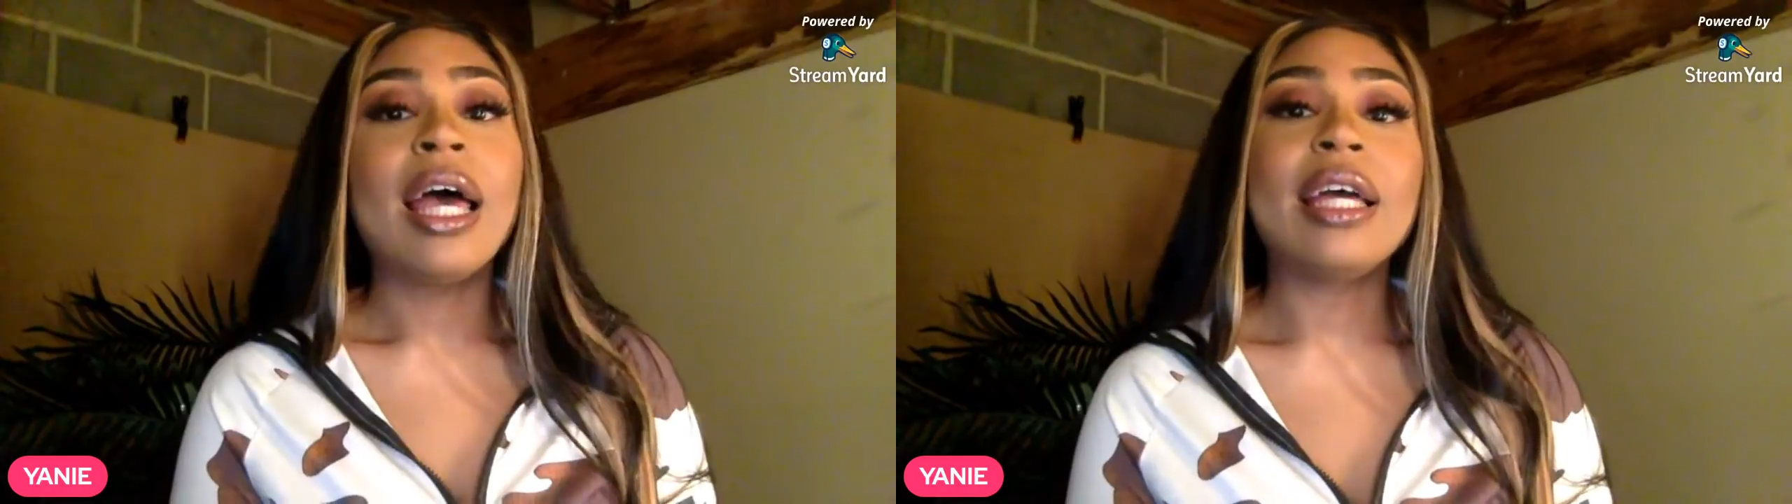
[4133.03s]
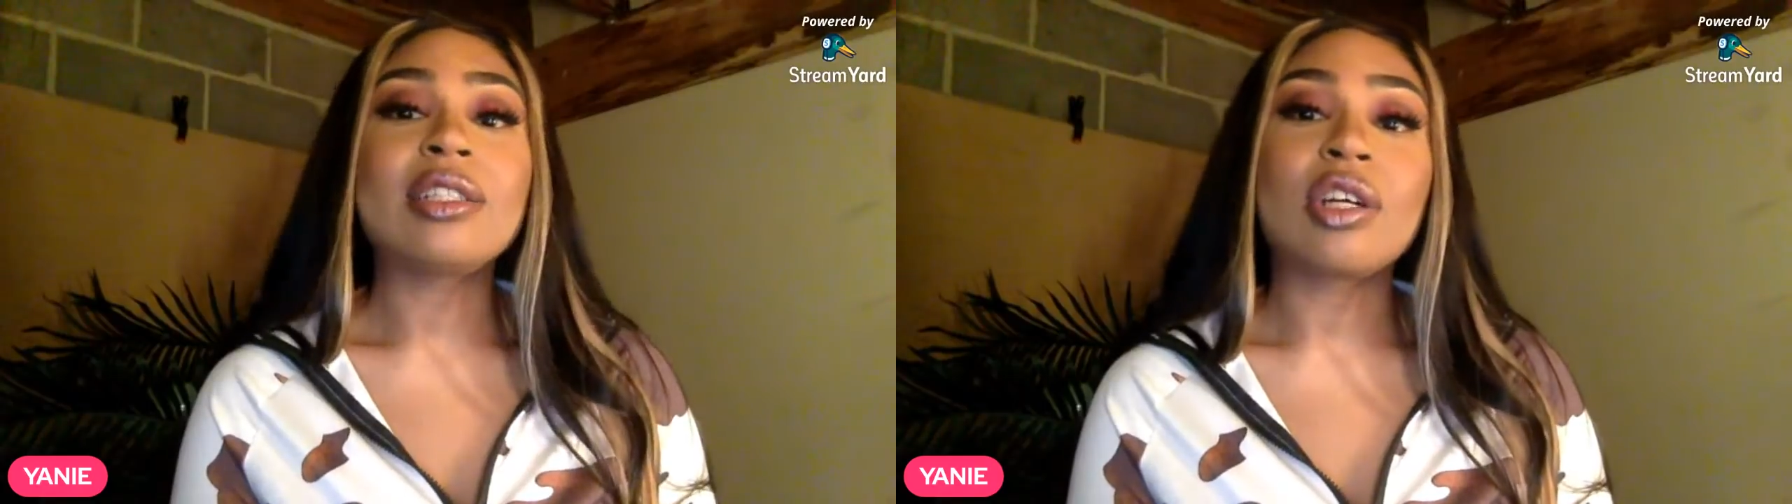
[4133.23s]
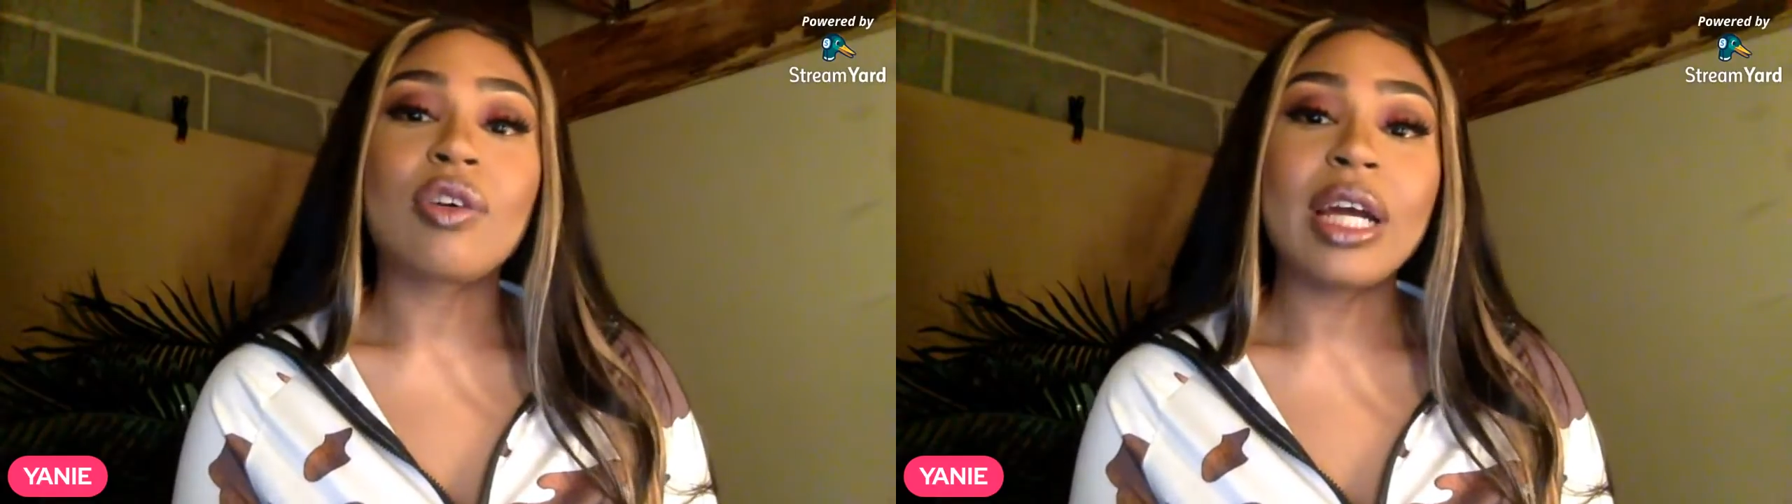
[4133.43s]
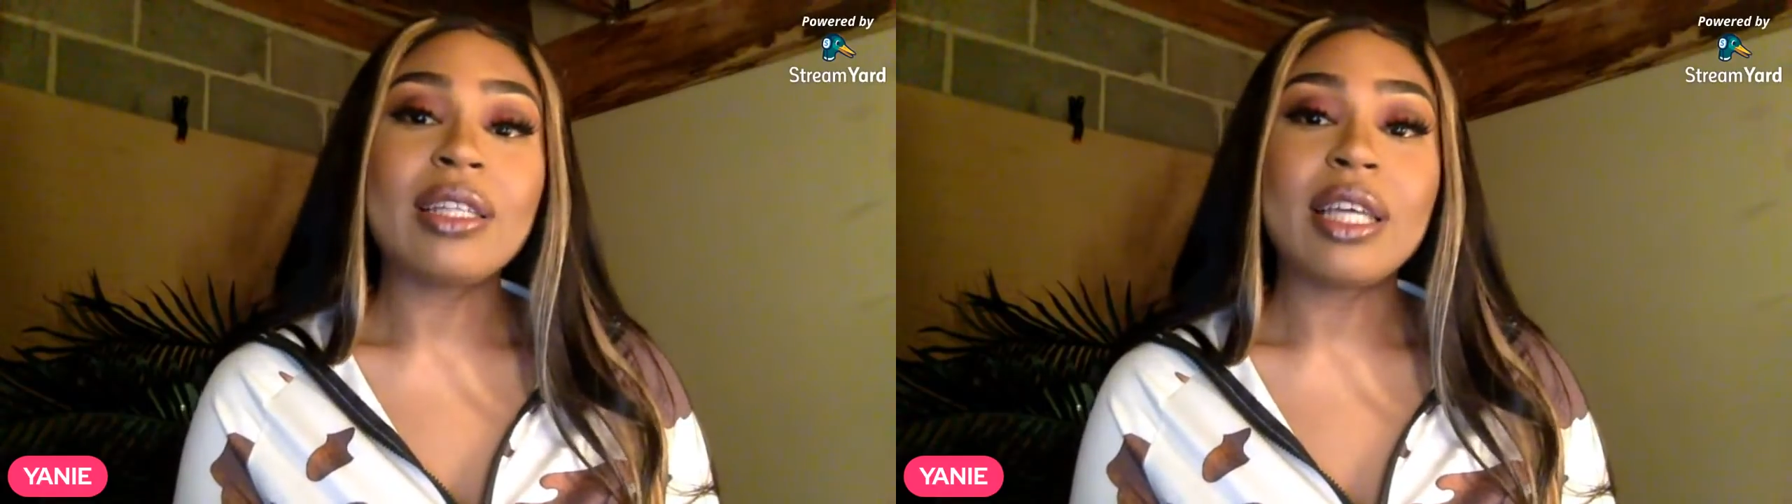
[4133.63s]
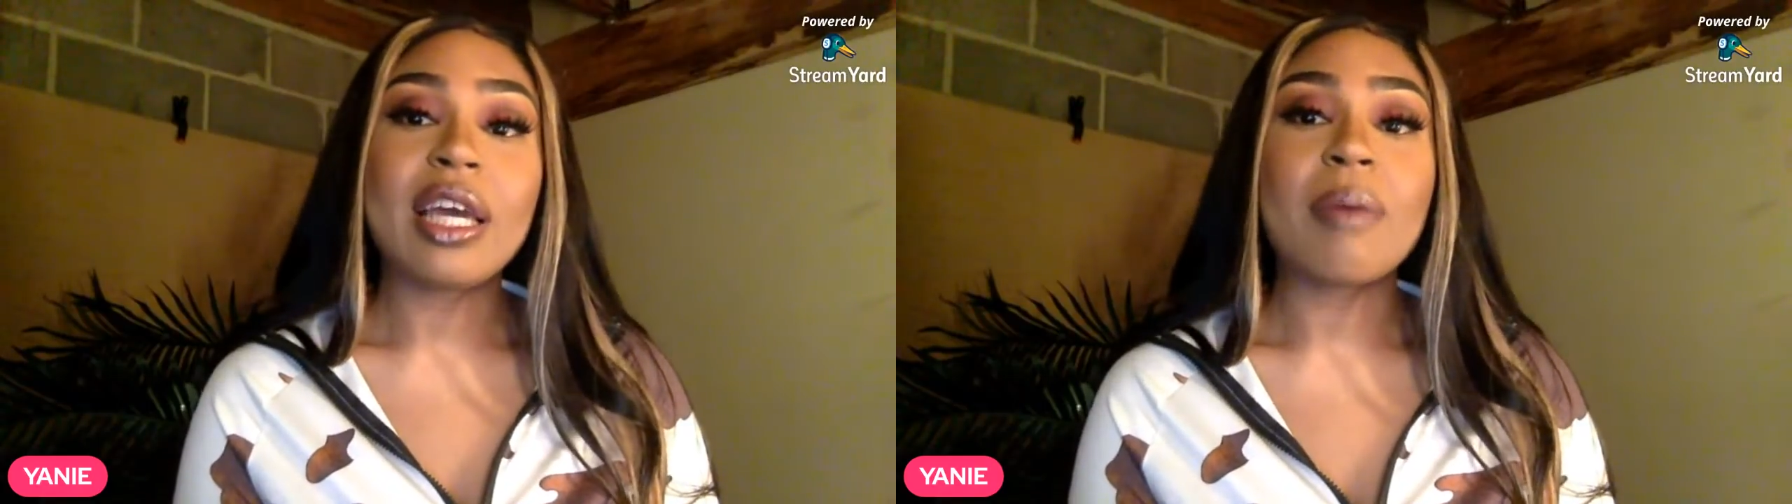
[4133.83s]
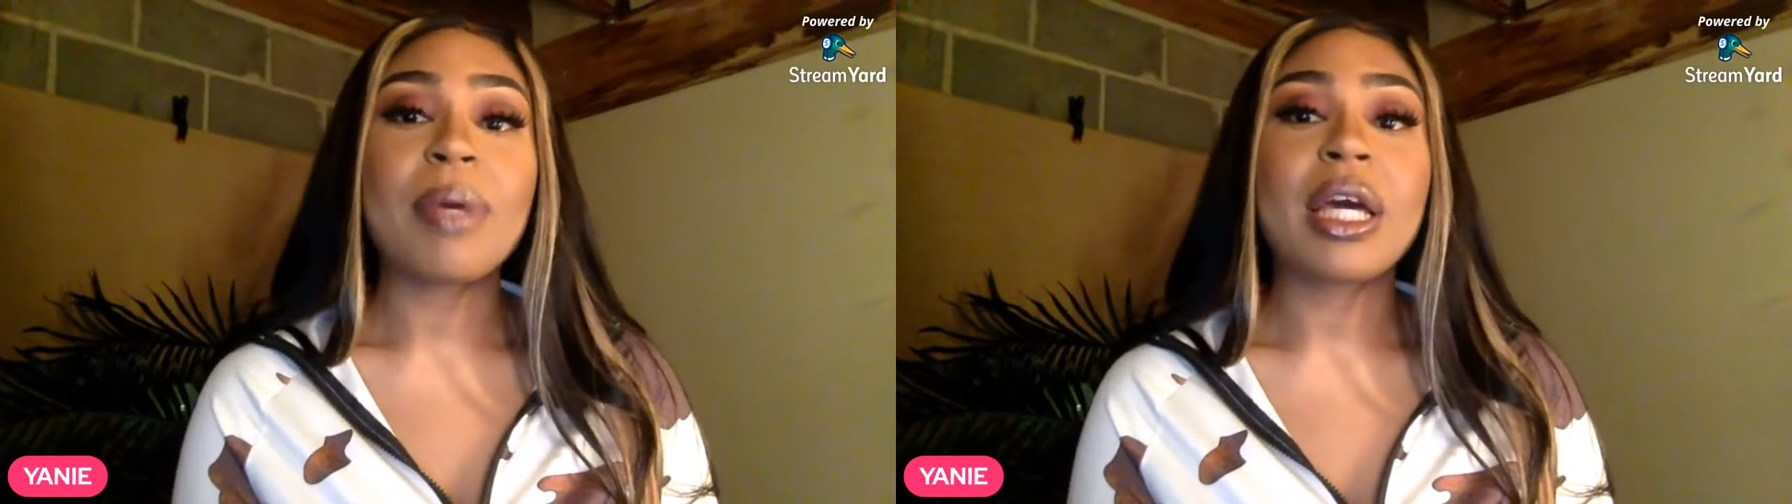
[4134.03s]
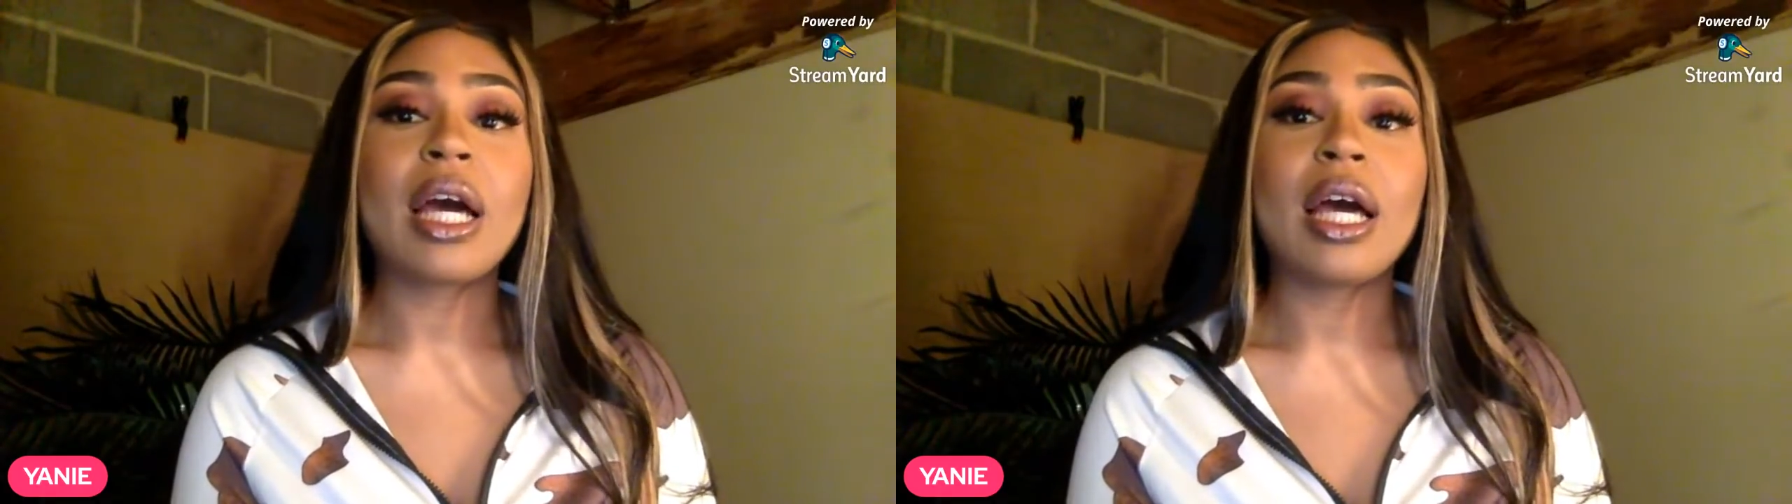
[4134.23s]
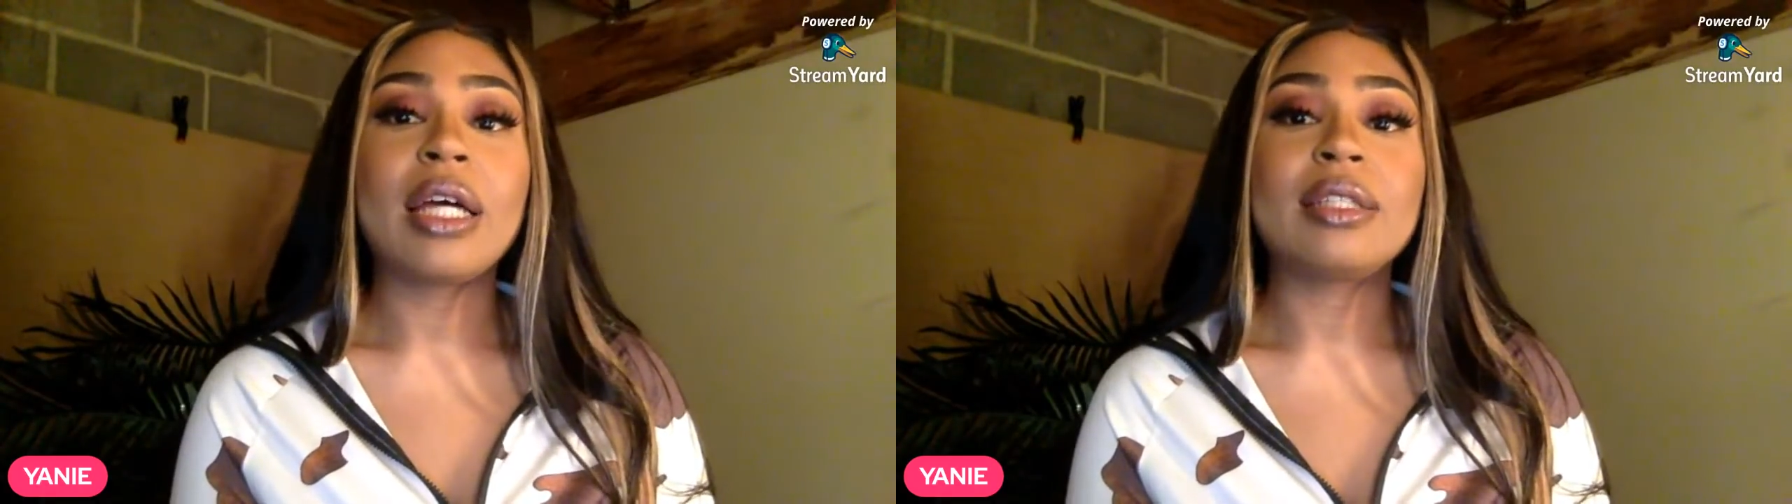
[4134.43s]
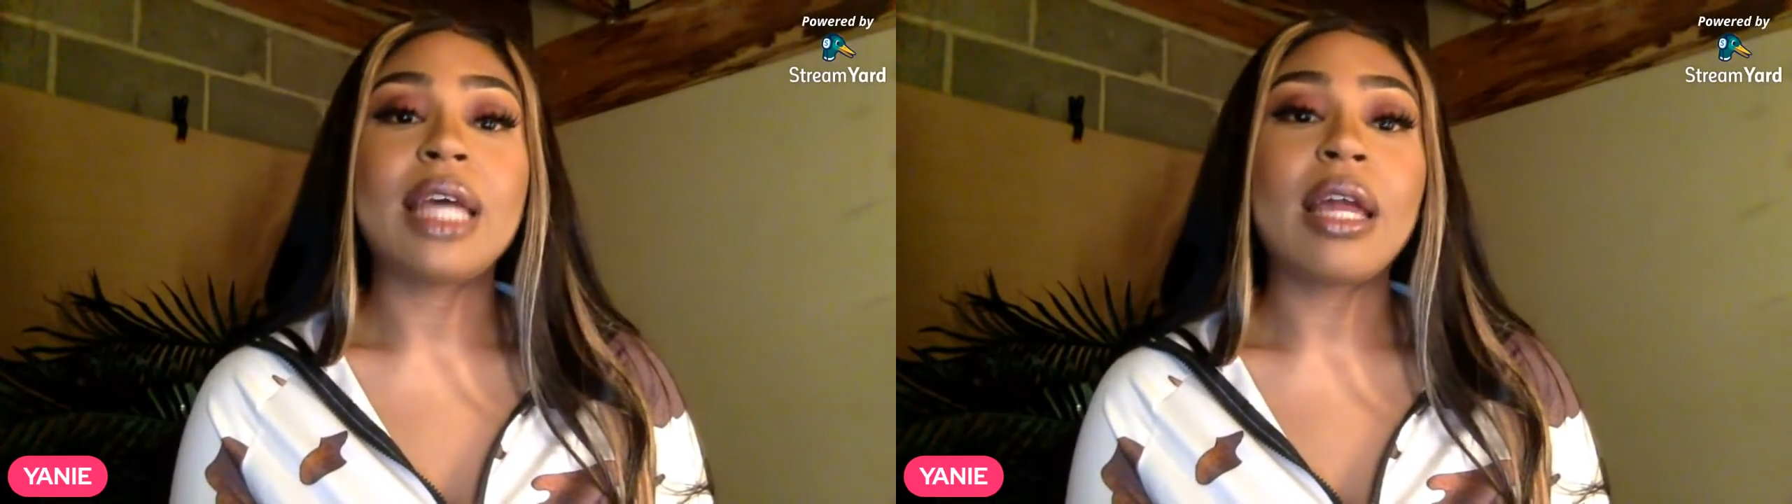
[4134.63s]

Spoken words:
It's a great thing because